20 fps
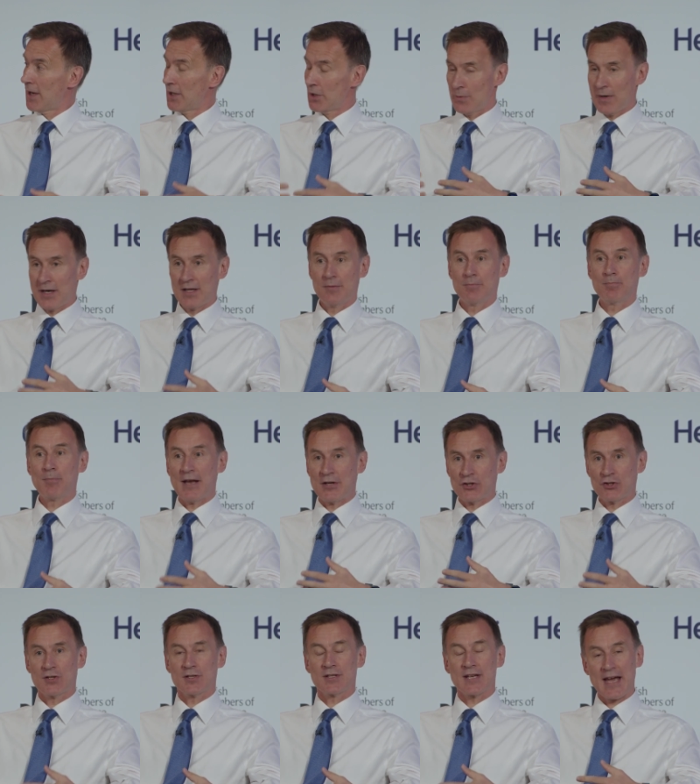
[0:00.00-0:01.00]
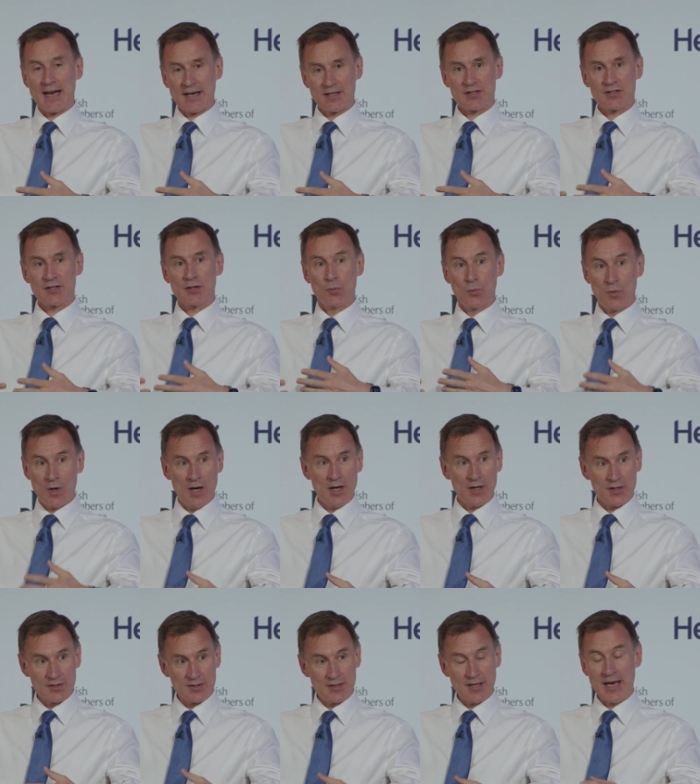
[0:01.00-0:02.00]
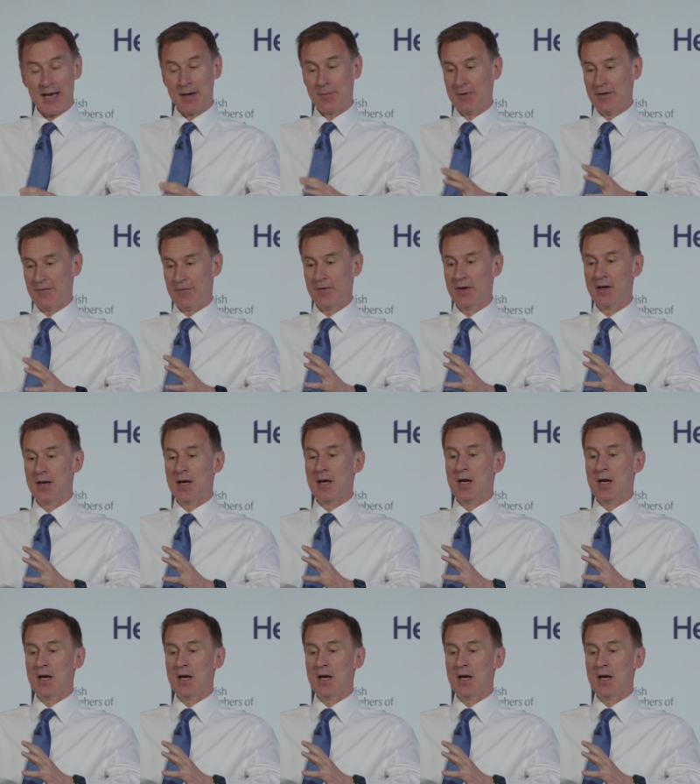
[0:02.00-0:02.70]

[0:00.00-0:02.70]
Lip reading: by the way the pension tax works, and we've